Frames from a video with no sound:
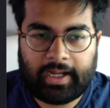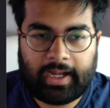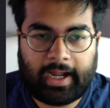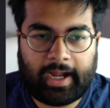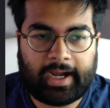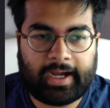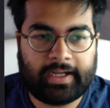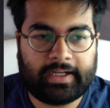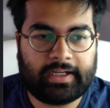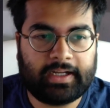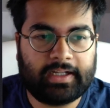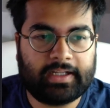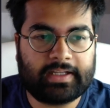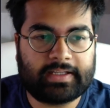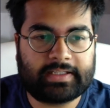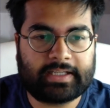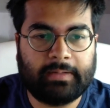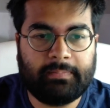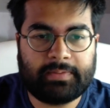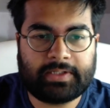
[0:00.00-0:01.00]
And
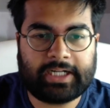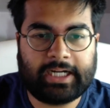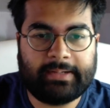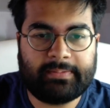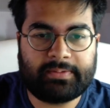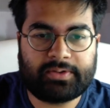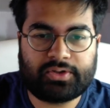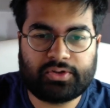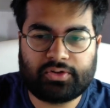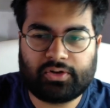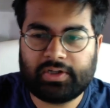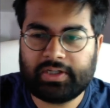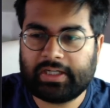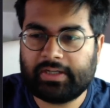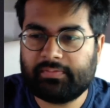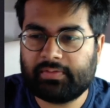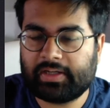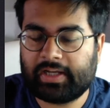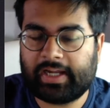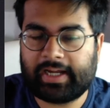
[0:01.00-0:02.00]
sometimes you don't
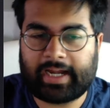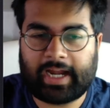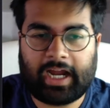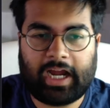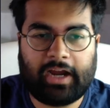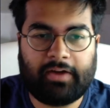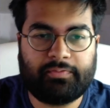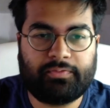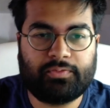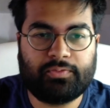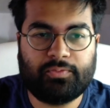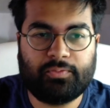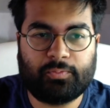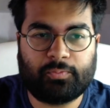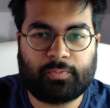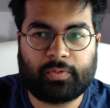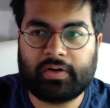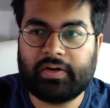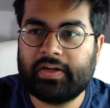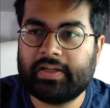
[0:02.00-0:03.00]
even like have to
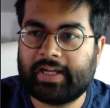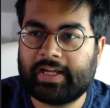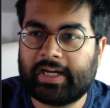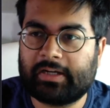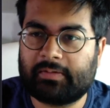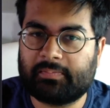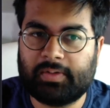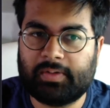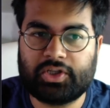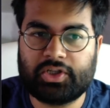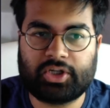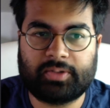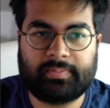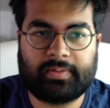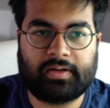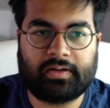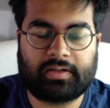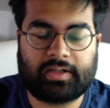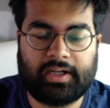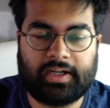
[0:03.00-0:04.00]
worry that much
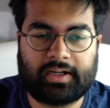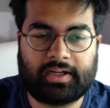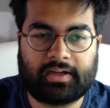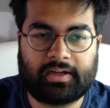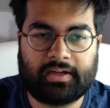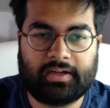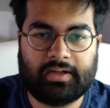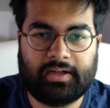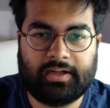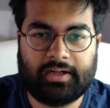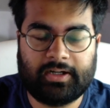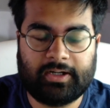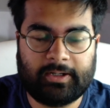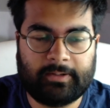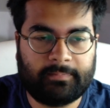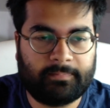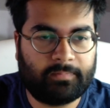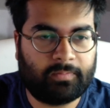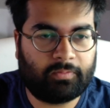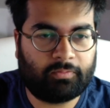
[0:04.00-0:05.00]
about like
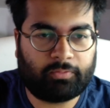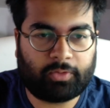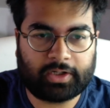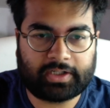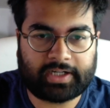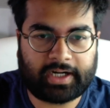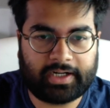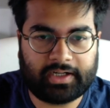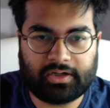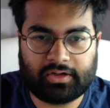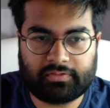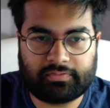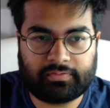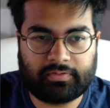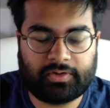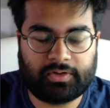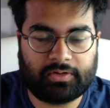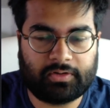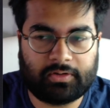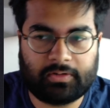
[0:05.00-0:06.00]
what kind of,
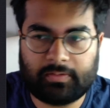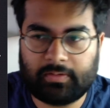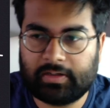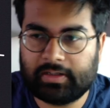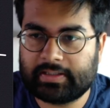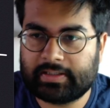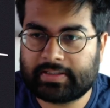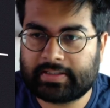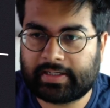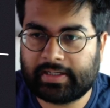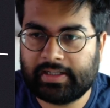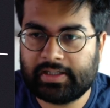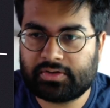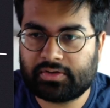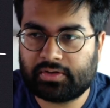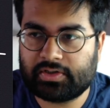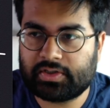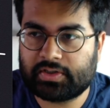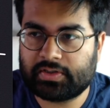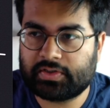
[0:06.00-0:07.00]
you know, skills
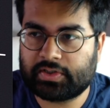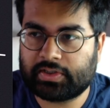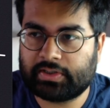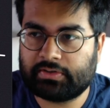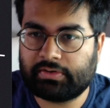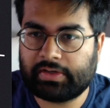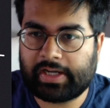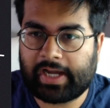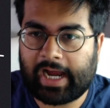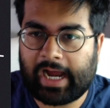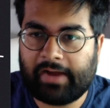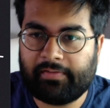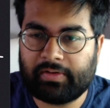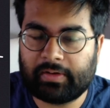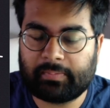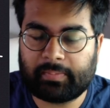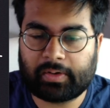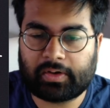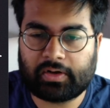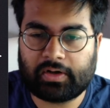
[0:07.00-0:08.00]
you're generally
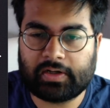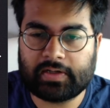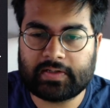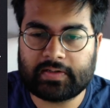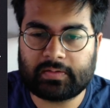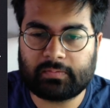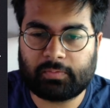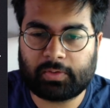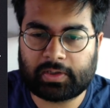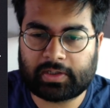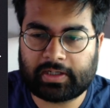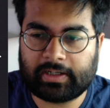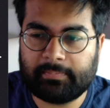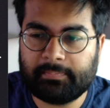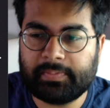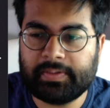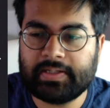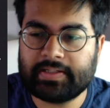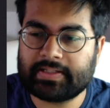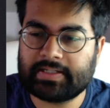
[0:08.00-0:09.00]
having, because what
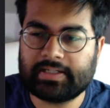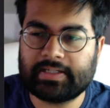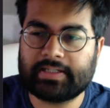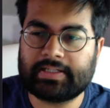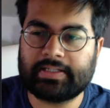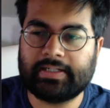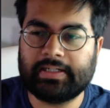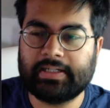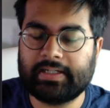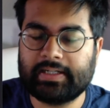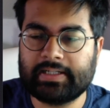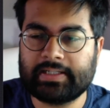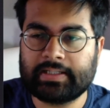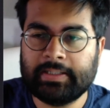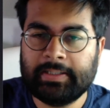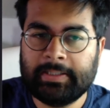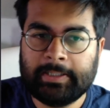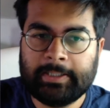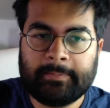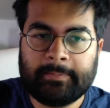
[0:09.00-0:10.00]
companies understand is
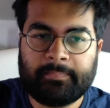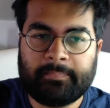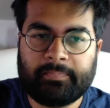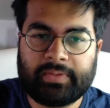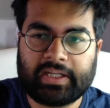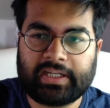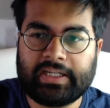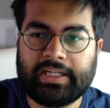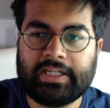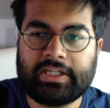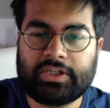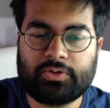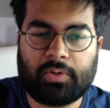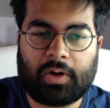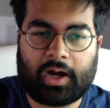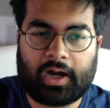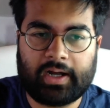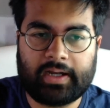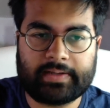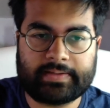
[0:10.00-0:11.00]
they need to
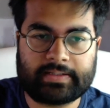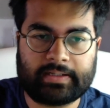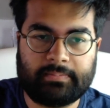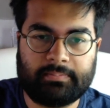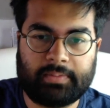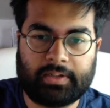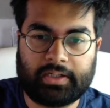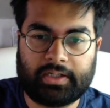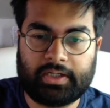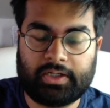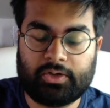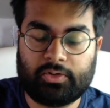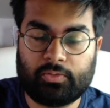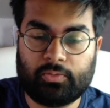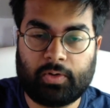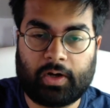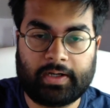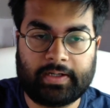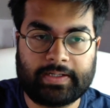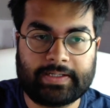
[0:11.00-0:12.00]
hire somebody
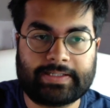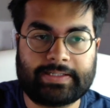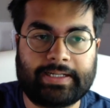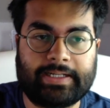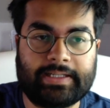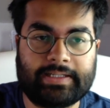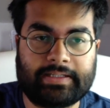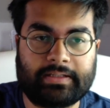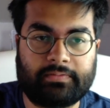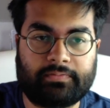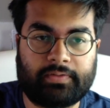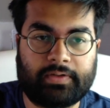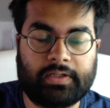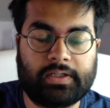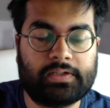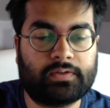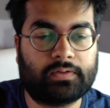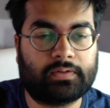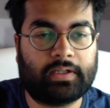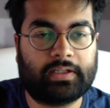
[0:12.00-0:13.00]
who understands the
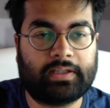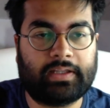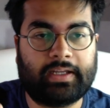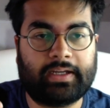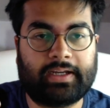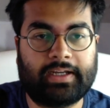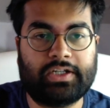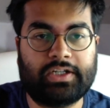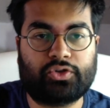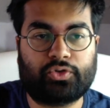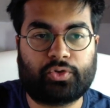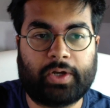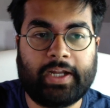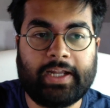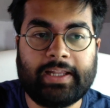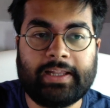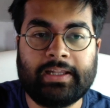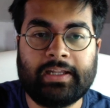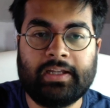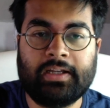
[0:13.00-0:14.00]
field so that they can
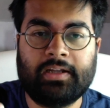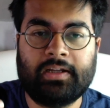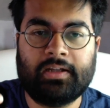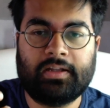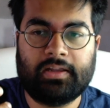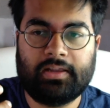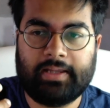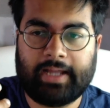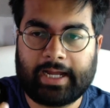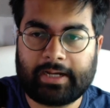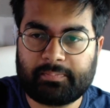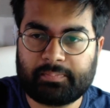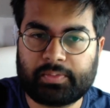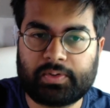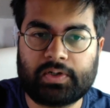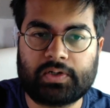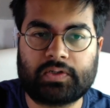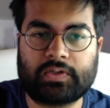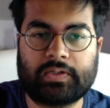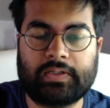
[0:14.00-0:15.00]
train that
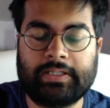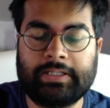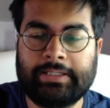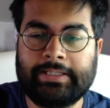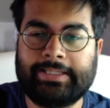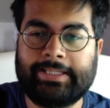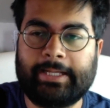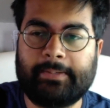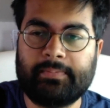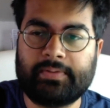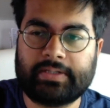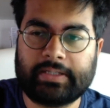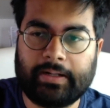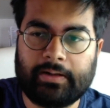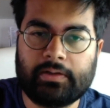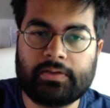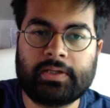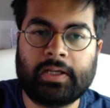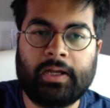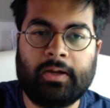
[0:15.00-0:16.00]
person
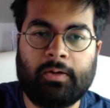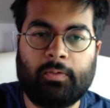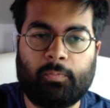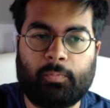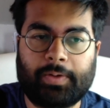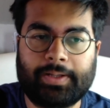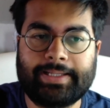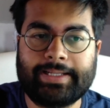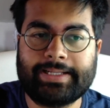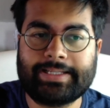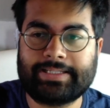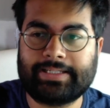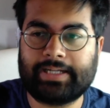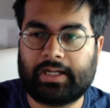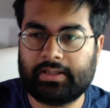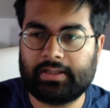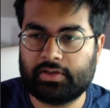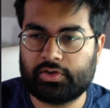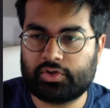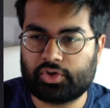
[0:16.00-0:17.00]
themselves when they
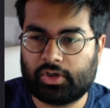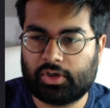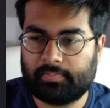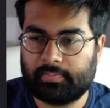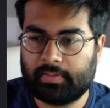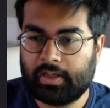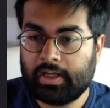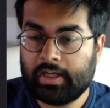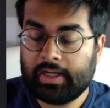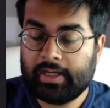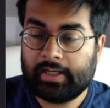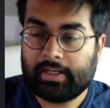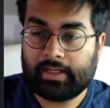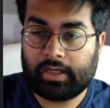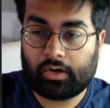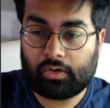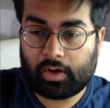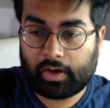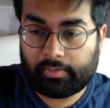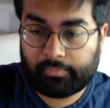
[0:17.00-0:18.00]
start the job.
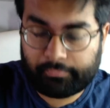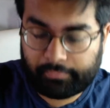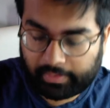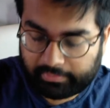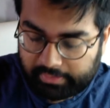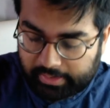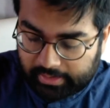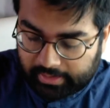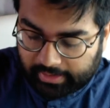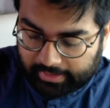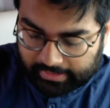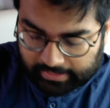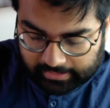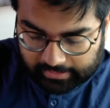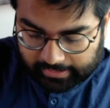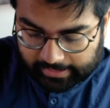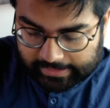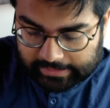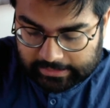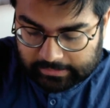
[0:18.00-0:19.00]
Now, a very like
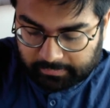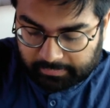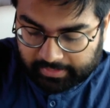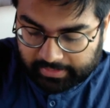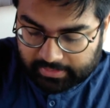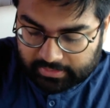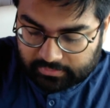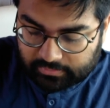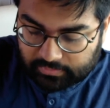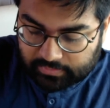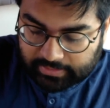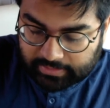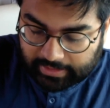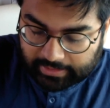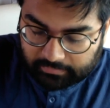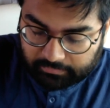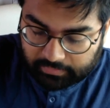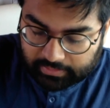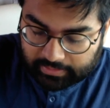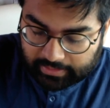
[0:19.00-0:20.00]
nice place to
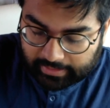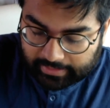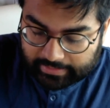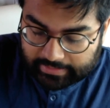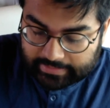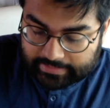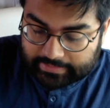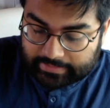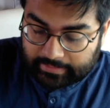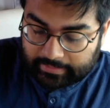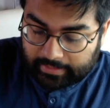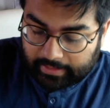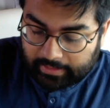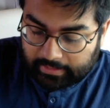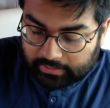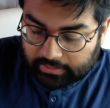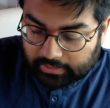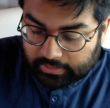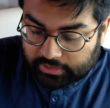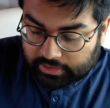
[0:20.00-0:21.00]
start with that is
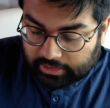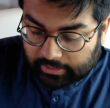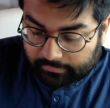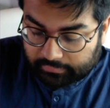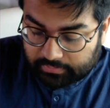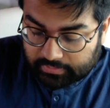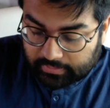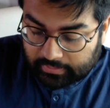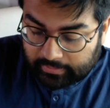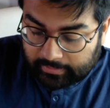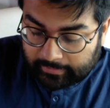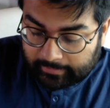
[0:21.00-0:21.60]
internships.